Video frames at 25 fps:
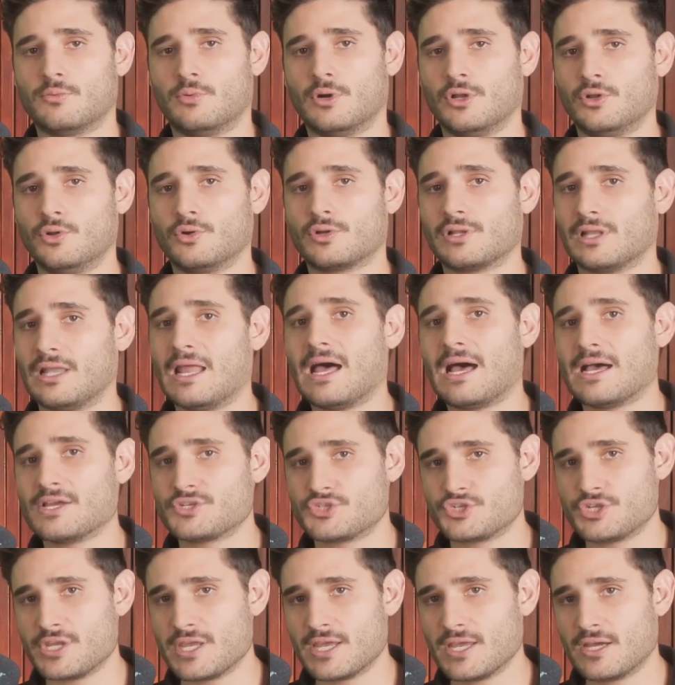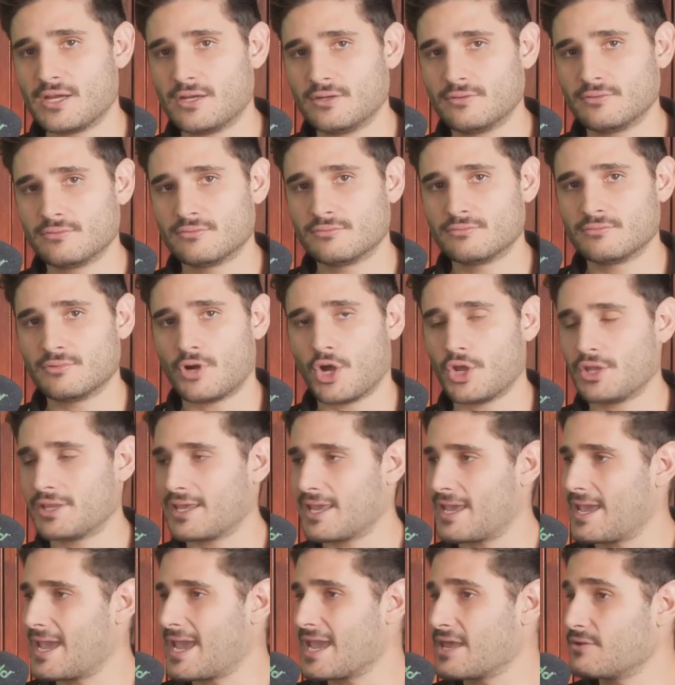Well, look, last year,
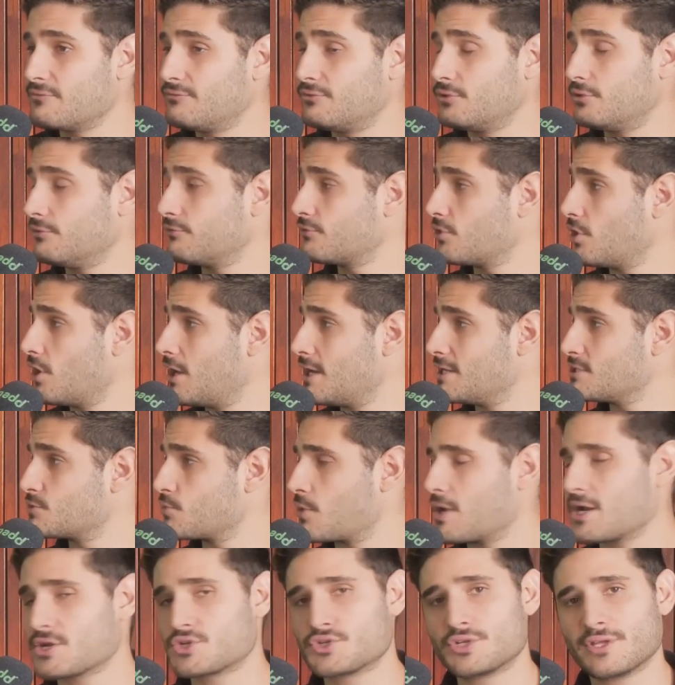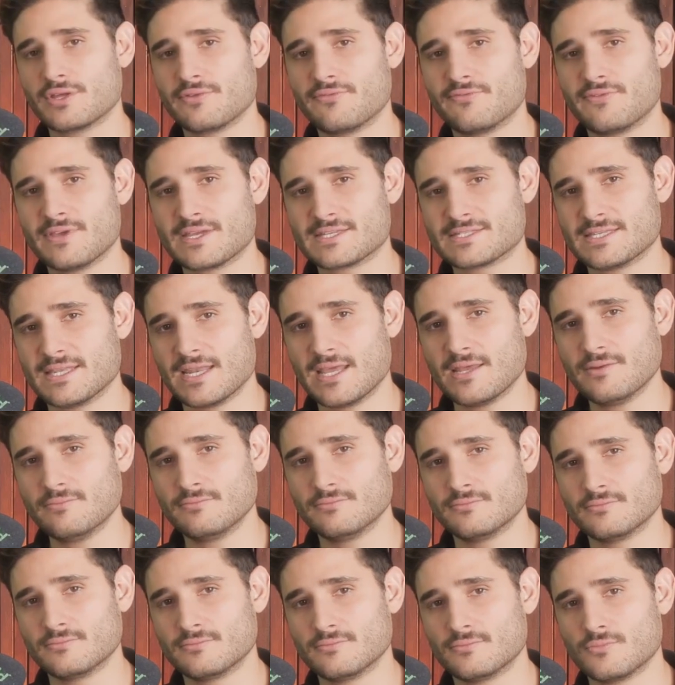only a handful of clients were actually fixing in.
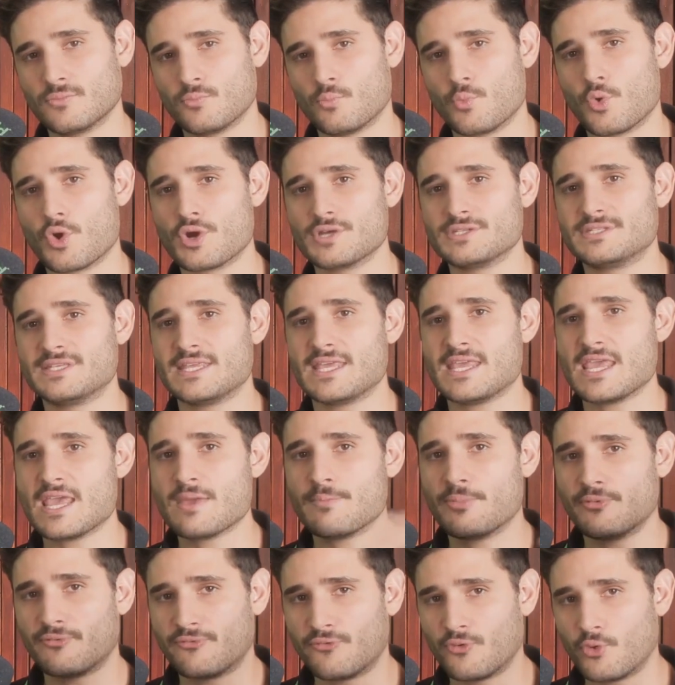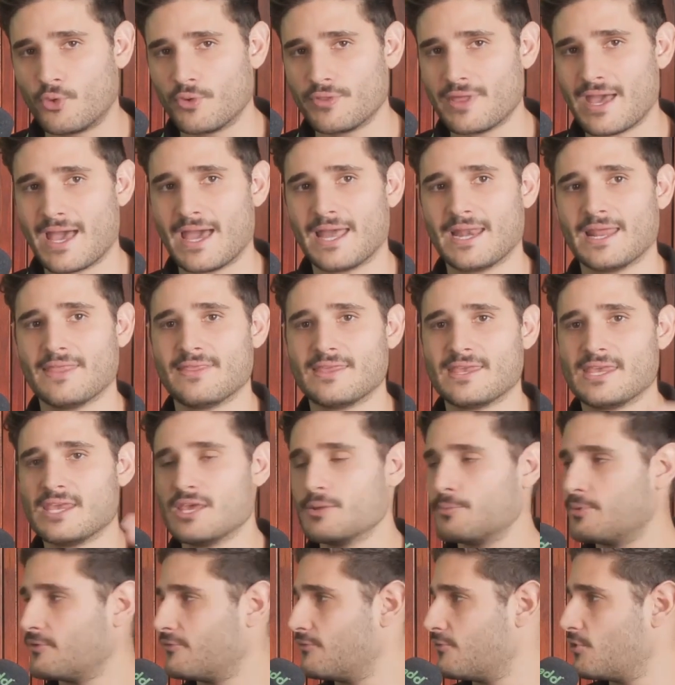Whereas the year before that and the
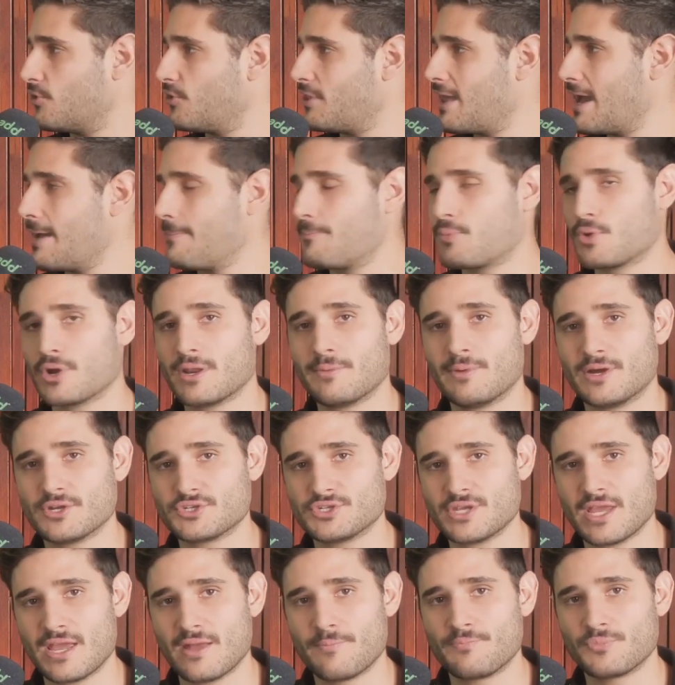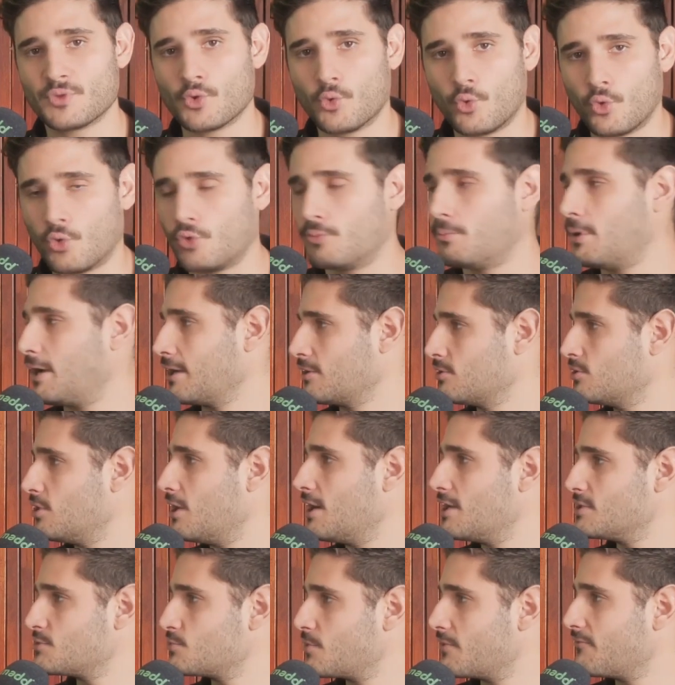year before that, pretty much all my
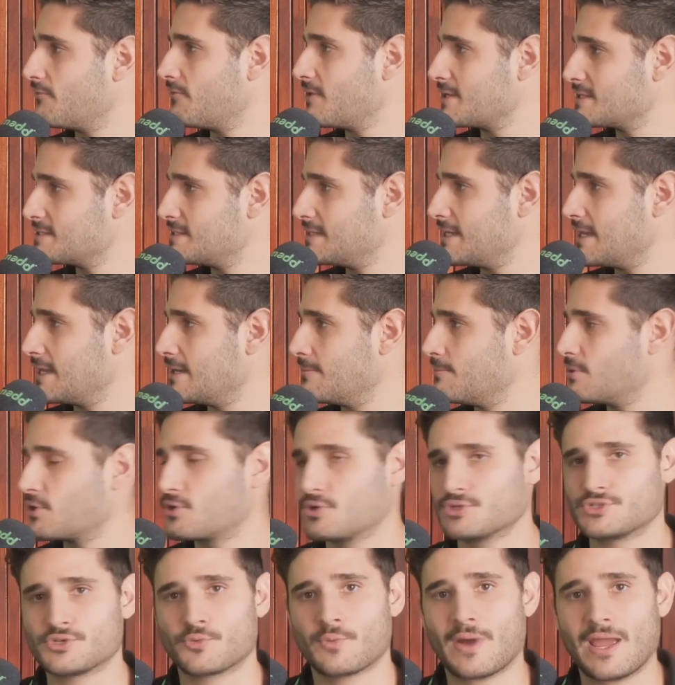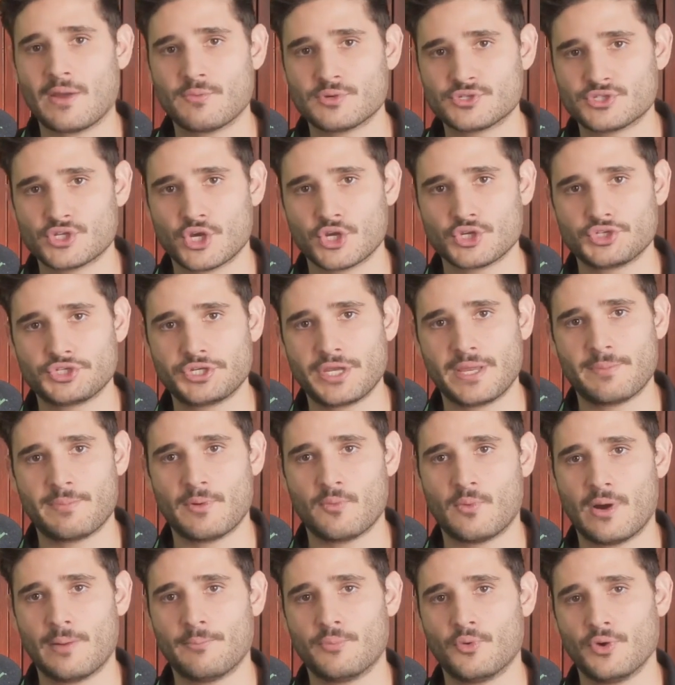clients were fixing in because the rate was so cheap
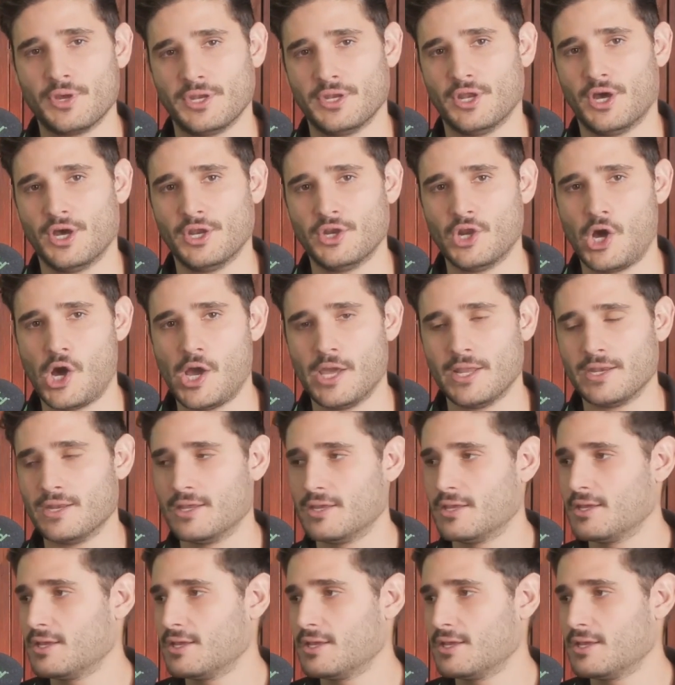at 1.99.